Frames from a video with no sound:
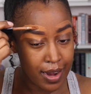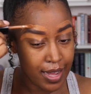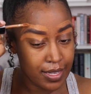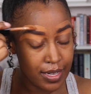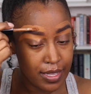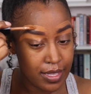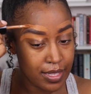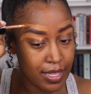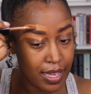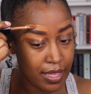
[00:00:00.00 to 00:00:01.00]
I didn't
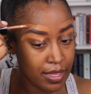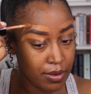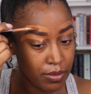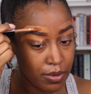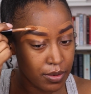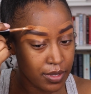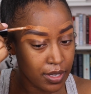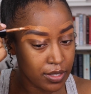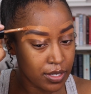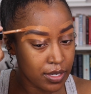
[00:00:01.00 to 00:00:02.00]
think that Ru was
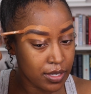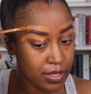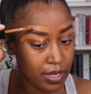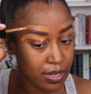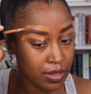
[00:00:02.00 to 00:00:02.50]
actually gonna send